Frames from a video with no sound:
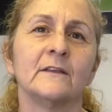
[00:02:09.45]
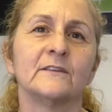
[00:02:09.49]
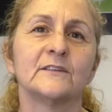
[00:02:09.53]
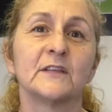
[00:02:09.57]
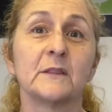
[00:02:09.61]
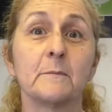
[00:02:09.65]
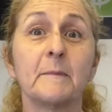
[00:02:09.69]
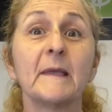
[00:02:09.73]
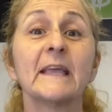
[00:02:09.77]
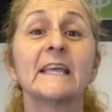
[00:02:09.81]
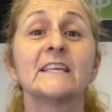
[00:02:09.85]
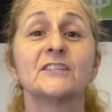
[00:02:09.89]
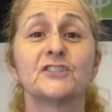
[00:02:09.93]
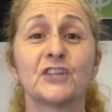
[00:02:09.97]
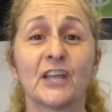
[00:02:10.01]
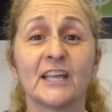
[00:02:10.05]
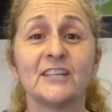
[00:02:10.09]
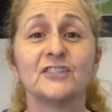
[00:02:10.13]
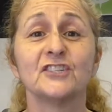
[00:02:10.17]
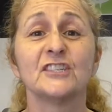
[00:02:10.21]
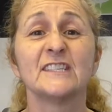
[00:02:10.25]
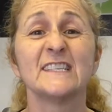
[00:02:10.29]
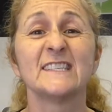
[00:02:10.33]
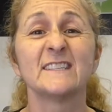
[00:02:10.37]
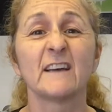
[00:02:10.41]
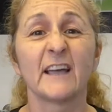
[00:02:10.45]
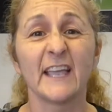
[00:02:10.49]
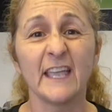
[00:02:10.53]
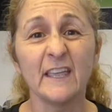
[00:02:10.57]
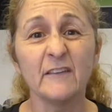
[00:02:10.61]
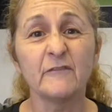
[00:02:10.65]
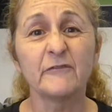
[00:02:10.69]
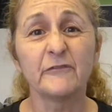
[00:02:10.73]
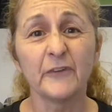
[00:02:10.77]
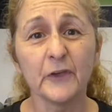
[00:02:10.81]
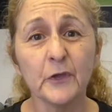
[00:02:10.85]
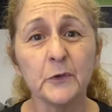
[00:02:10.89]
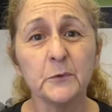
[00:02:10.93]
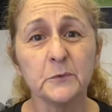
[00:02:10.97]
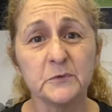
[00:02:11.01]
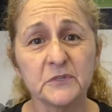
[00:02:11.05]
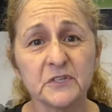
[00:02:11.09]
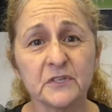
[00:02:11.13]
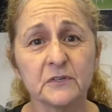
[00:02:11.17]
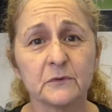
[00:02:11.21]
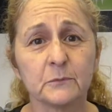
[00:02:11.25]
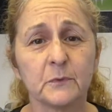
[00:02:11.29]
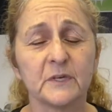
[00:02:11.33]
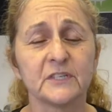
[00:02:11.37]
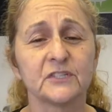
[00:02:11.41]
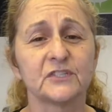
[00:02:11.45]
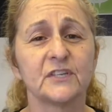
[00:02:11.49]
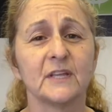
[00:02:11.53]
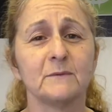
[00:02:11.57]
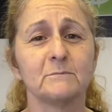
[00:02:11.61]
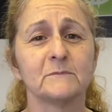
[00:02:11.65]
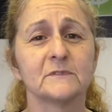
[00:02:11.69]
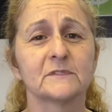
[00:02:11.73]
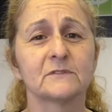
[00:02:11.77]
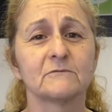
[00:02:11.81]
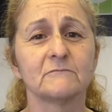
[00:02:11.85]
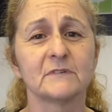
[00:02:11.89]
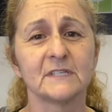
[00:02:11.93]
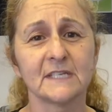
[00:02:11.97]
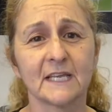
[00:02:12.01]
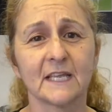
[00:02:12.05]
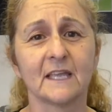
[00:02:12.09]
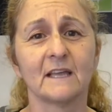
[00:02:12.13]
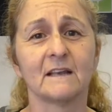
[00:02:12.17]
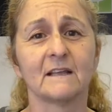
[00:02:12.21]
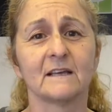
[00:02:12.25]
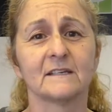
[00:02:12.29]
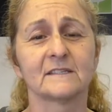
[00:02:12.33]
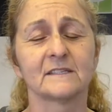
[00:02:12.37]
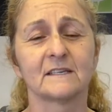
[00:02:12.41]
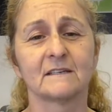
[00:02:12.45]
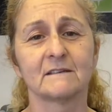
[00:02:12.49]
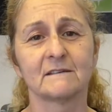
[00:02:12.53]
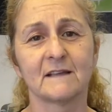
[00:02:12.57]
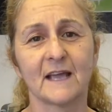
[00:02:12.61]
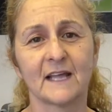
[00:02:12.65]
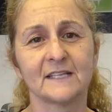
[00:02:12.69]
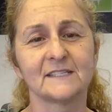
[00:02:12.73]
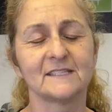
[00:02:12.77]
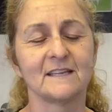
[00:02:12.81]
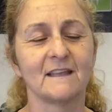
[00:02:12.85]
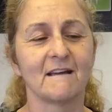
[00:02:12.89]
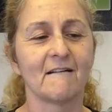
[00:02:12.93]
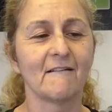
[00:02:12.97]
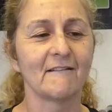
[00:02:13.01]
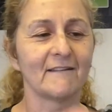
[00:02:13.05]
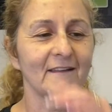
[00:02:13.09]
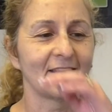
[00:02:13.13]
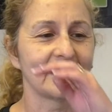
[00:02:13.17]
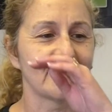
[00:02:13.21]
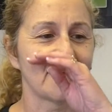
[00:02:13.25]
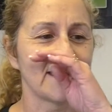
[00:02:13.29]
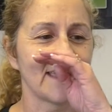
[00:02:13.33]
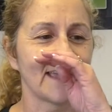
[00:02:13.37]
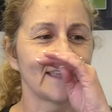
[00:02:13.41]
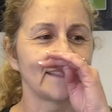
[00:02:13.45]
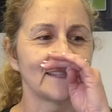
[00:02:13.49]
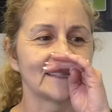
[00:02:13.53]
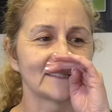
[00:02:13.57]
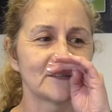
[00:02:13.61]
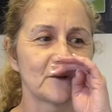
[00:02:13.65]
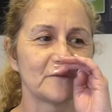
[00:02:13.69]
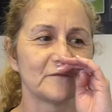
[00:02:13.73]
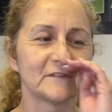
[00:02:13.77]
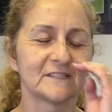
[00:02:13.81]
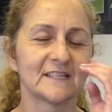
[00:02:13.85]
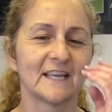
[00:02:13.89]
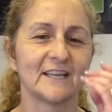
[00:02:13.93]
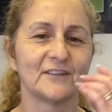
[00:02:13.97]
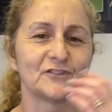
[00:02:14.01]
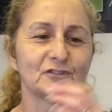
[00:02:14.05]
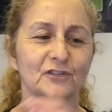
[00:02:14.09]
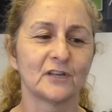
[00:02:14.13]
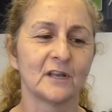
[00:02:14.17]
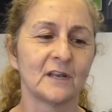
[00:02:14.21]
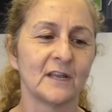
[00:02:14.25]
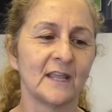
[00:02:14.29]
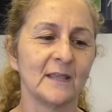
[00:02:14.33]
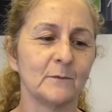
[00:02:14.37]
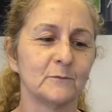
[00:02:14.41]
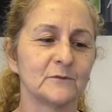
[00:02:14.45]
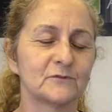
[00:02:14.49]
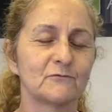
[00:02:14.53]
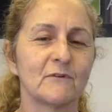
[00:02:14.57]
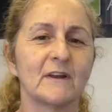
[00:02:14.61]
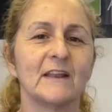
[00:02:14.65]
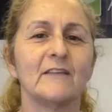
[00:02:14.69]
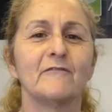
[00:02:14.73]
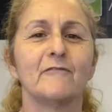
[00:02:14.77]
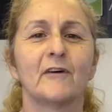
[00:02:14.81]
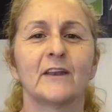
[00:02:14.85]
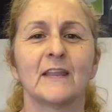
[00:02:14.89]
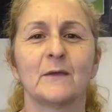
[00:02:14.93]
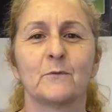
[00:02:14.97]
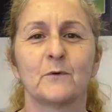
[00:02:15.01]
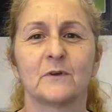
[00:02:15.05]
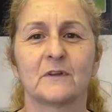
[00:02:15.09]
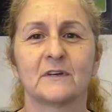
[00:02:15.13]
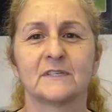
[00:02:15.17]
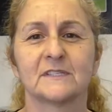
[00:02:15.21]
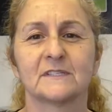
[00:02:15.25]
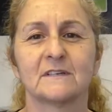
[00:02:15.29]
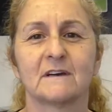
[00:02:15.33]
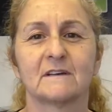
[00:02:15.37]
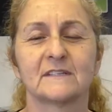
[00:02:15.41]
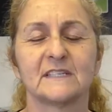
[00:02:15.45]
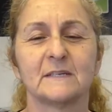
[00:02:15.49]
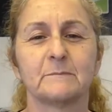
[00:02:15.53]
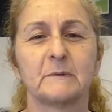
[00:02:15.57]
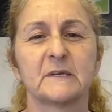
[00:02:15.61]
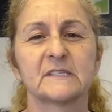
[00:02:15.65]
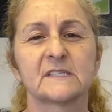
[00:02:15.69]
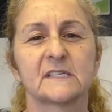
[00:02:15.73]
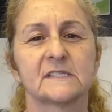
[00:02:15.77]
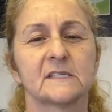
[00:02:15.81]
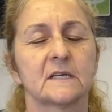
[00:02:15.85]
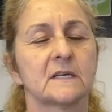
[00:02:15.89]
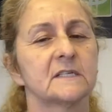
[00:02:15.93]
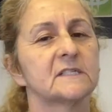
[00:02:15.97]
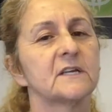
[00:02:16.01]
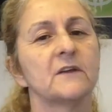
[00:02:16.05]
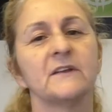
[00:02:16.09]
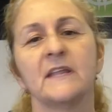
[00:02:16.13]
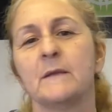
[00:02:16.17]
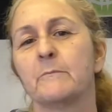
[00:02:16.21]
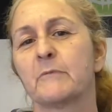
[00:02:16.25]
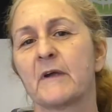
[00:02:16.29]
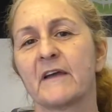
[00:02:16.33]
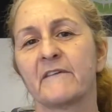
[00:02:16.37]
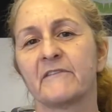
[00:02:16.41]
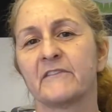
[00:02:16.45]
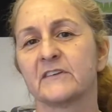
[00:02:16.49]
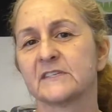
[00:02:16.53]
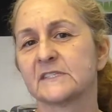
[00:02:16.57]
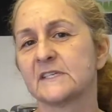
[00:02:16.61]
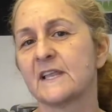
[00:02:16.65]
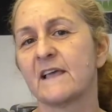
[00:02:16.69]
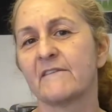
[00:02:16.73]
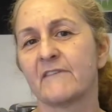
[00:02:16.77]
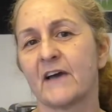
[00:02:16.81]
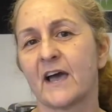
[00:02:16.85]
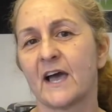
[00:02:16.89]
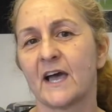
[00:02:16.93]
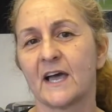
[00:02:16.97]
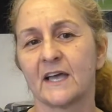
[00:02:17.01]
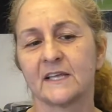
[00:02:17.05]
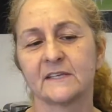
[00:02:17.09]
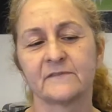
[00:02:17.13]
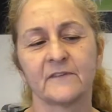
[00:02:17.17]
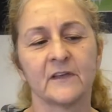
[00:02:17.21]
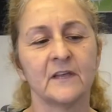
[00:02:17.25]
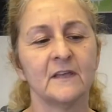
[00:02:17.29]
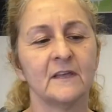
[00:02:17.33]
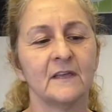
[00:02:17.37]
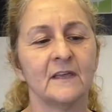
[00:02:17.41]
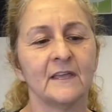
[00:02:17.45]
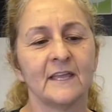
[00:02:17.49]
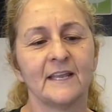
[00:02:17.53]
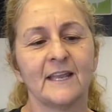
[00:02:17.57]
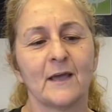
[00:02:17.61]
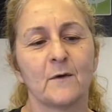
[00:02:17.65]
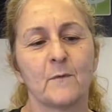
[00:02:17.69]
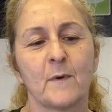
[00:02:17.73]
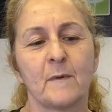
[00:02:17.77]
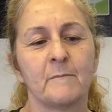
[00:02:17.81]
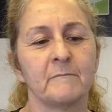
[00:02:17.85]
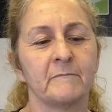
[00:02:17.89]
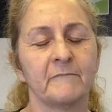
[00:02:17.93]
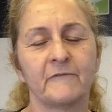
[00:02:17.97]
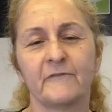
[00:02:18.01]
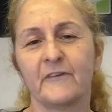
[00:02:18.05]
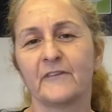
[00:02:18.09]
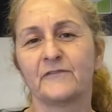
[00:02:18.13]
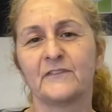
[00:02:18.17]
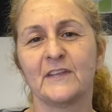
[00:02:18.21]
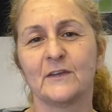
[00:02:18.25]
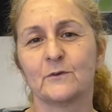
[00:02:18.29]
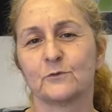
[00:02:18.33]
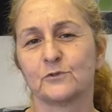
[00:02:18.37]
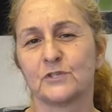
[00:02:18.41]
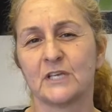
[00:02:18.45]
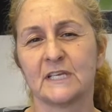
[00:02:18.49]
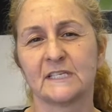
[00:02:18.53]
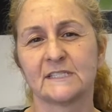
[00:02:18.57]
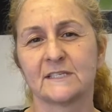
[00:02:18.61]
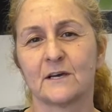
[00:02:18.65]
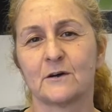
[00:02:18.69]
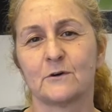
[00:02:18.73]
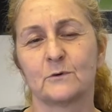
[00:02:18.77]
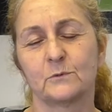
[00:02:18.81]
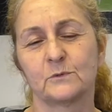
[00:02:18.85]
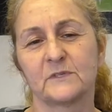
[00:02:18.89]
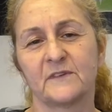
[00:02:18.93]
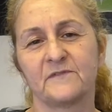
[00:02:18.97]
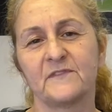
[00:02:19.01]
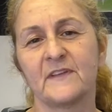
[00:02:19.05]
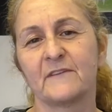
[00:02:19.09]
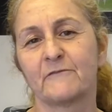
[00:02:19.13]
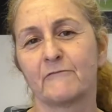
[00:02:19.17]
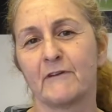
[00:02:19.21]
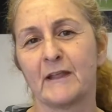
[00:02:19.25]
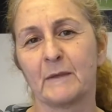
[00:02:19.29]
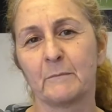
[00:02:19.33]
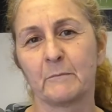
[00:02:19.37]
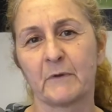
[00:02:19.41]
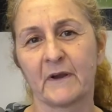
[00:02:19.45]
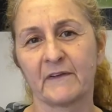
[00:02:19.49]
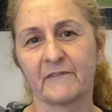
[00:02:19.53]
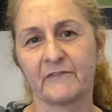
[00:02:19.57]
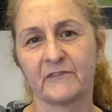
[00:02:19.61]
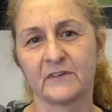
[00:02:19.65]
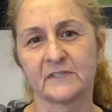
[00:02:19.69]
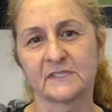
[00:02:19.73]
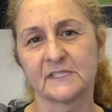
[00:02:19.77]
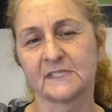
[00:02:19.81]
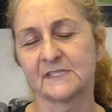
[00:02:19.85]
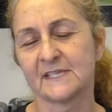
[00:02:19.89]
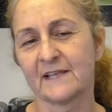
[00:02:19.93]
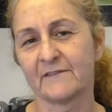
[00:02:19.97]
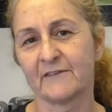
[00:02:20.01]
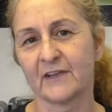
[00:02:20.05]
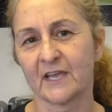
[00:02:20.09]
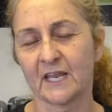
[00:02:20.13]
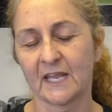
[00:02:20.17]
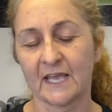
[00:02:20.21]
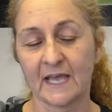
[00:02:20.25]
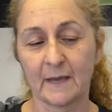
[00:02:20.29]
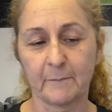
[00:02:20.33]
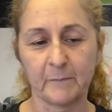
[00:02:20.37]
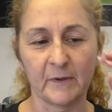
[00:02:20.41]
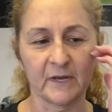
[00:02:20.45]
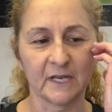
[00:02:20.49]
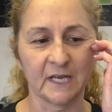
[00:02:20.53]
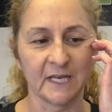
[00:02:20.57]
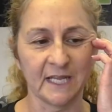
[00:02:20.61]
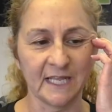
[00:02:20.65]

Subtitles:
So the biggest changes is I eat food, which seems ridiculous, and Anthony Hart and I had this conversation and he was really funny when I started, because I said, I don't eat breakfast, never had, you know, I'm 50 odd years old, I've never eaten breakfast, it's never going to happen.